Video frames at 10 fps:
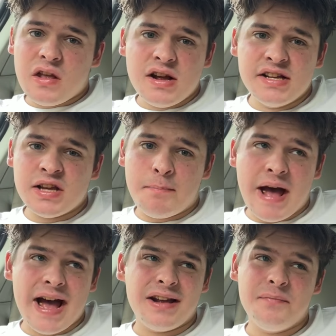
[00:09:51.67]
Is it
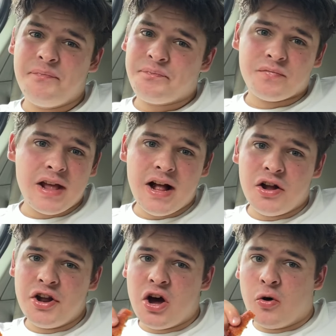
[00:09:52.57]
bad?
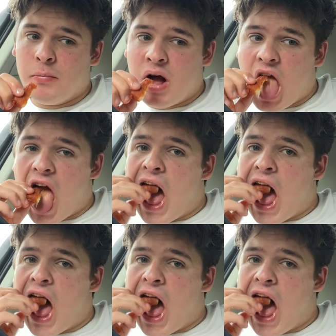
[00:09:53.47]
Hell no, but